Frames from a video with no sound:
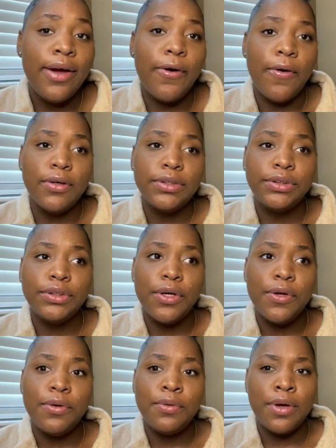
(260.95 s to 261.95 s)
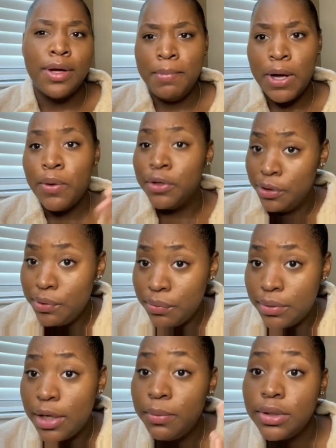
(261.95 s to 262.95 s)
also about you.
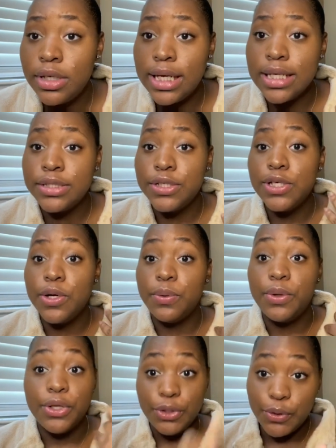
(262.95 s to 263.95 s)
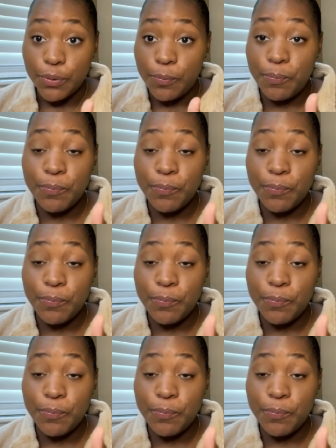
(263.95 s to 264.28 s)
They want to get to know you.